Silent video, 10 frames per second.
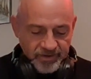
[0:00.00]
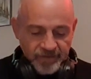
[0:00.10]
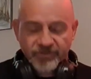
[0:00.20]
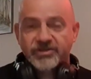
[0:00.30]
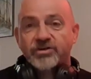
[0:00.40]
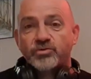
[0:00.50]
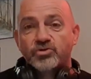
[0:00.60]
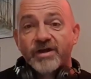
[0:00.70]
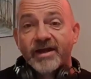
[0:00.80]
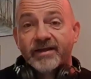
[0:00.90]
every single
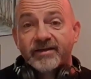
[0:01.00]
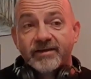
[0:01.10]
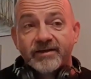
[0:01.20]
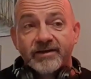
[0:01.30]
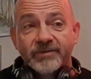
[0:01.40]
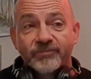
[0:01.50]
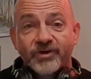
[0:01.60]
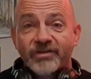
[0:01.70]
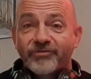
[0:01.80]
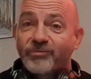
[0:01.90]
track
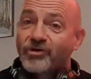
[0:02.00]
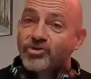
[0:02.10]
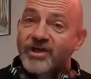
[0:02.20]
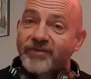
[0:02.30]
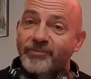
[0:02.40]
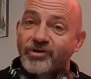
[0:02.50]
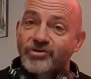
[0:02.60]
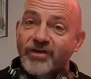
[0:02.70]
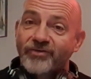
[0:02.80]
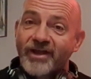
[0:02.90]
ready for my track by
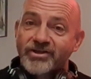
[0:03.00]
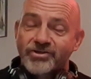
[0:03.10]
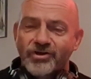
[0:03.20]
track reaction.